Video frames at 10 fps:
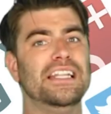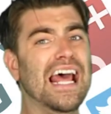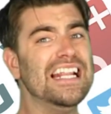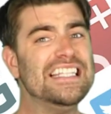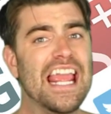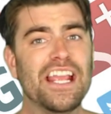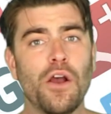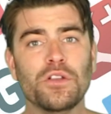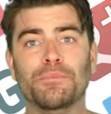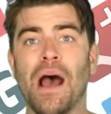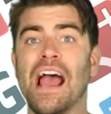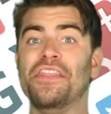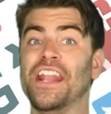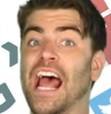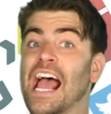Not a day goes by
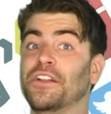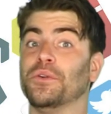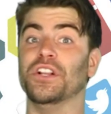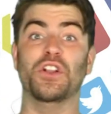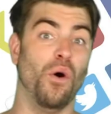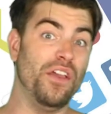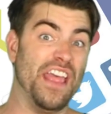that I don't annoy